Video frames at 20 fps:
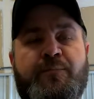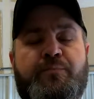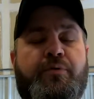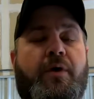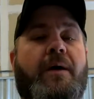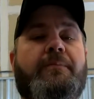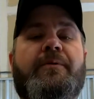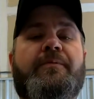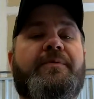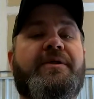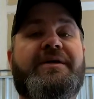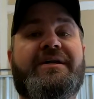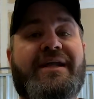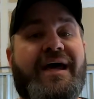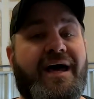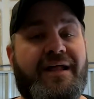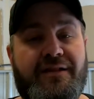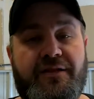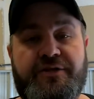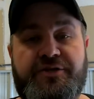probably
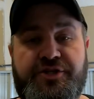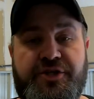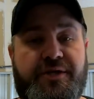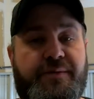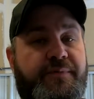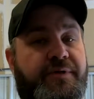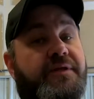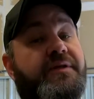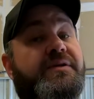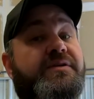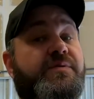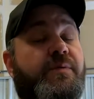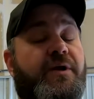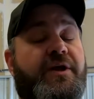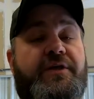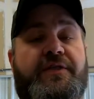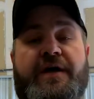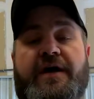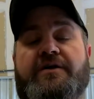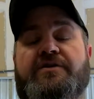not legitimately
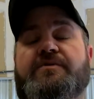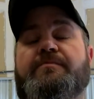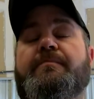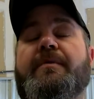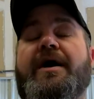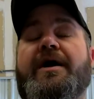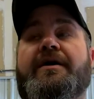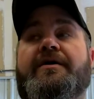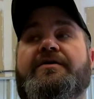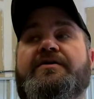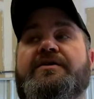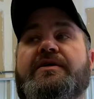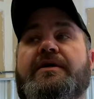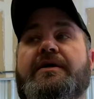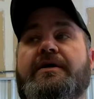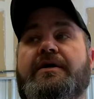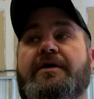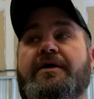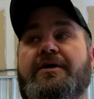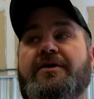20,000 miles.
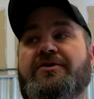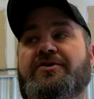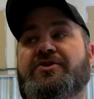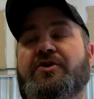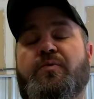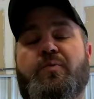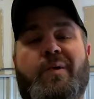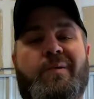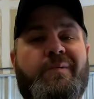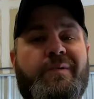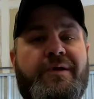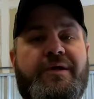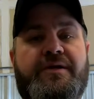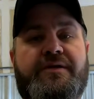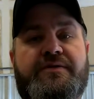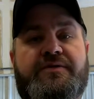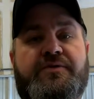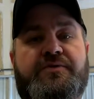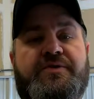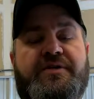So what we're going
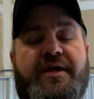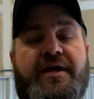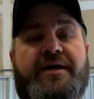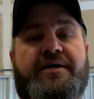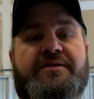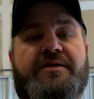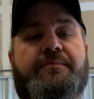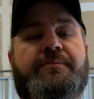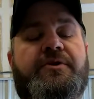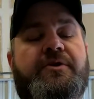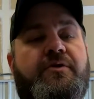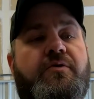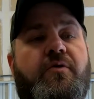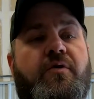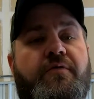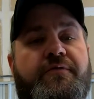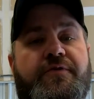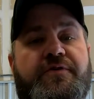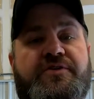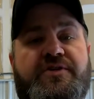to do today is I'm going to
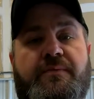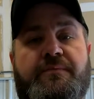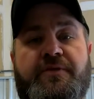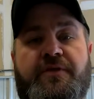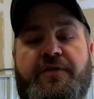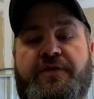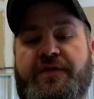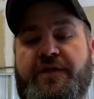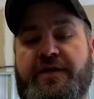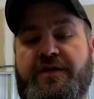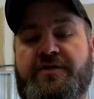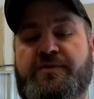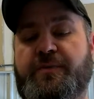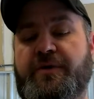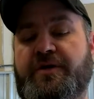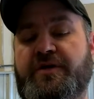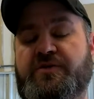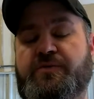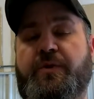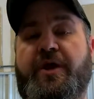go over some of the things,
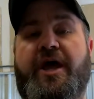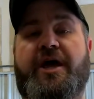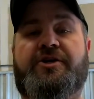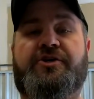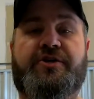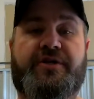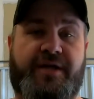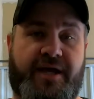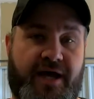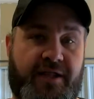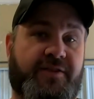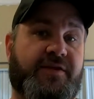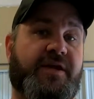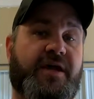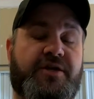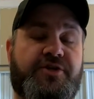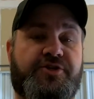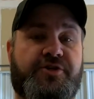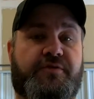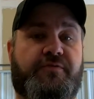because we actually got
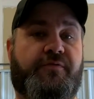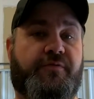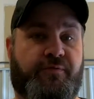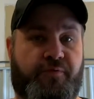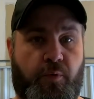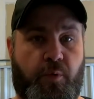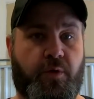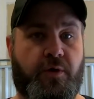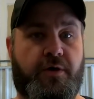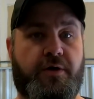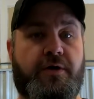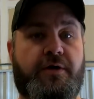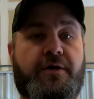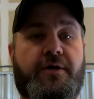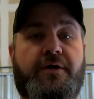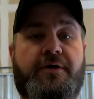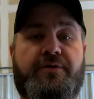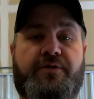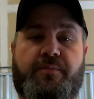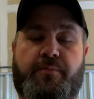the engine for
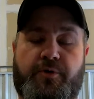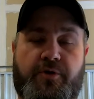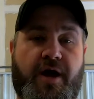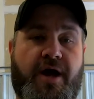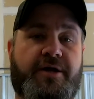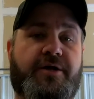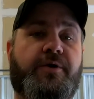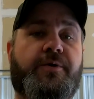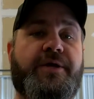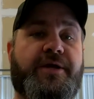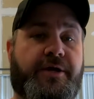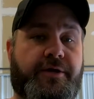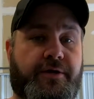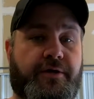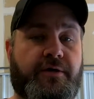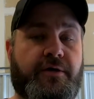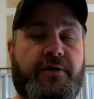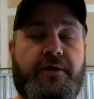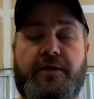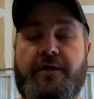the Murano
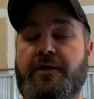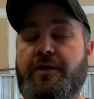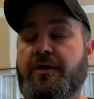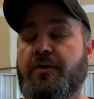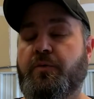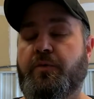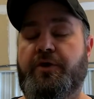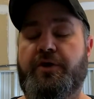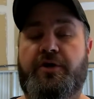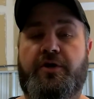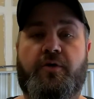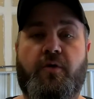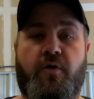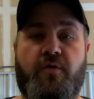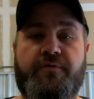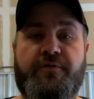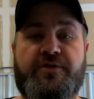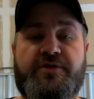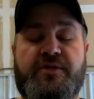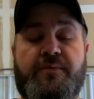here. We're going to go
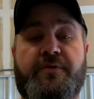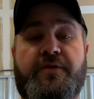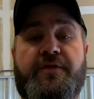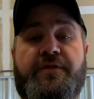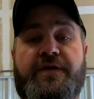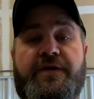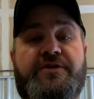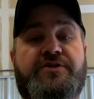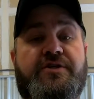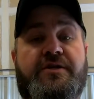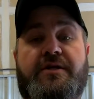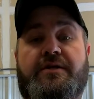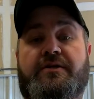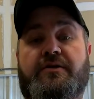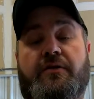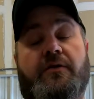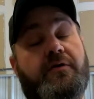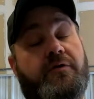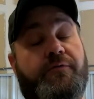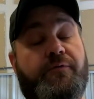over some of the things you need
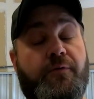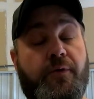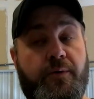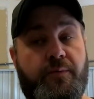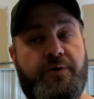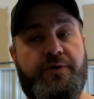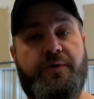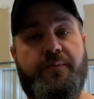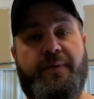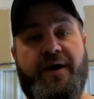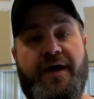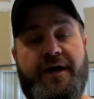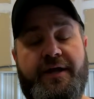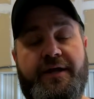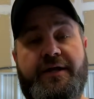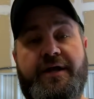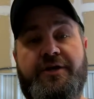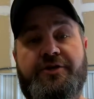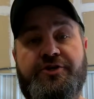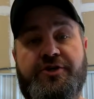to look for when you're
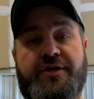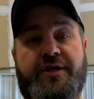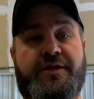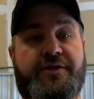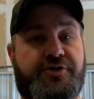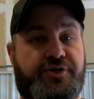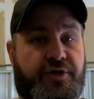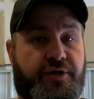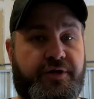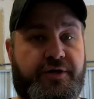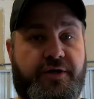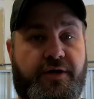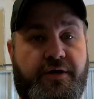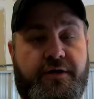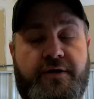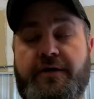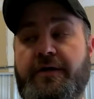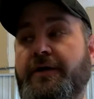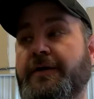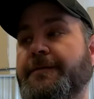buying an engine at a junkyard.